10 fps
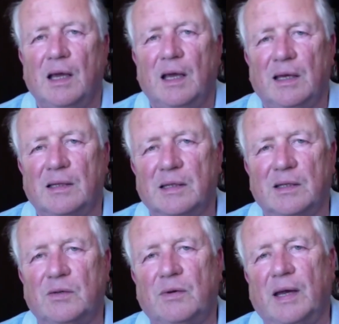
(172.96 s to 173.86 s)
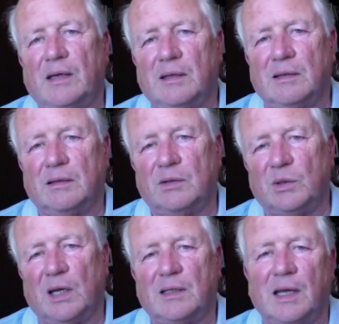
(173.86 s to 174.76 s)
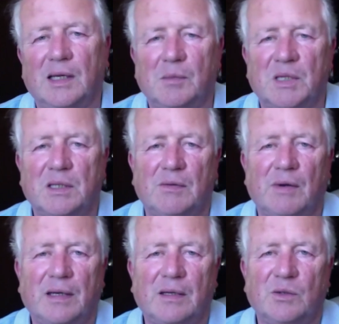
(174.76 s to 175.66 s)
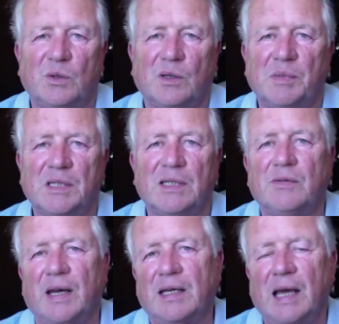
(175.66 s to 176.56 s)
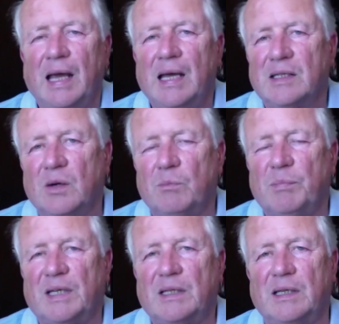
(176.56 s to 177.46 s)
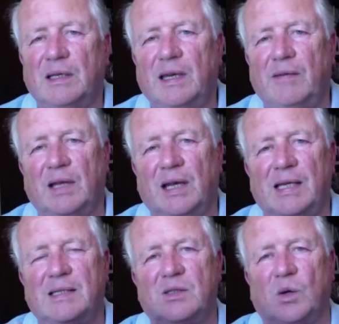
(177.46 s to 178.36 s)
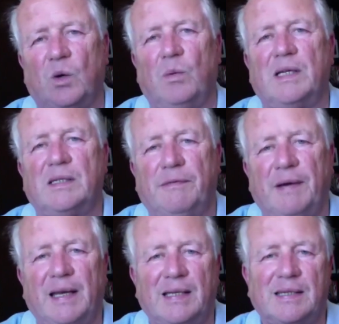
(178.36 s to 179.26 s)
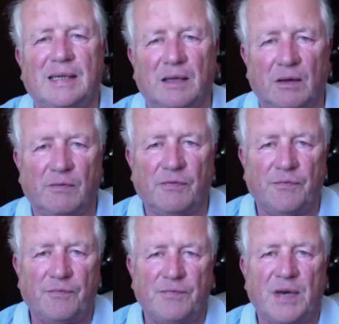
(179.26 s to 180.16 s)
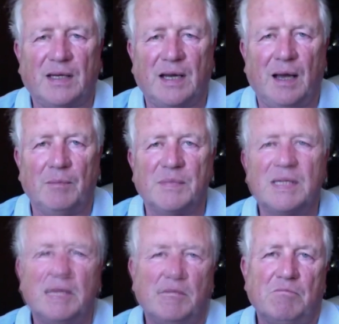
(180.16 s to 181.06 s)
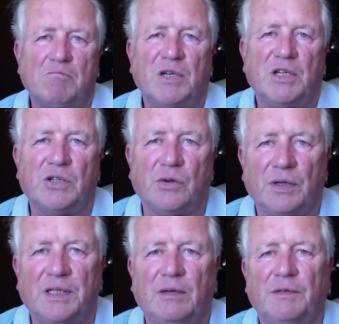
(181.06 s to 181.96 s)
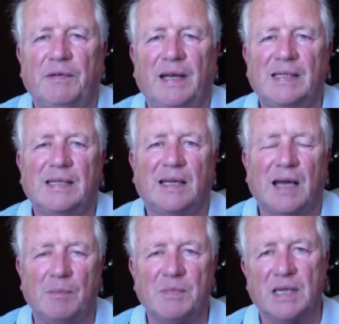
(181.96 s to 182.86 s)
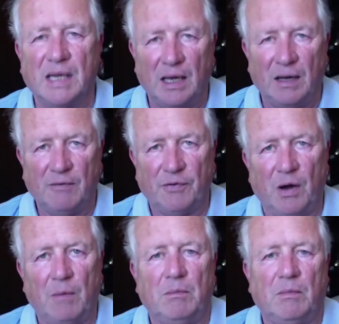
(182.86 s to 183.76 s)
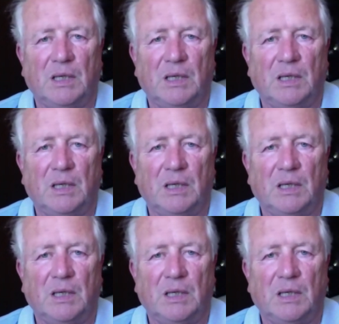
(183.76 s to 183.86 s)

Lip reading: it's indirect. In the United Kingdom, it's direct. In Europe, it's indirect. So, but nevertheless, it's always the financing that comes, majority of the financing comes from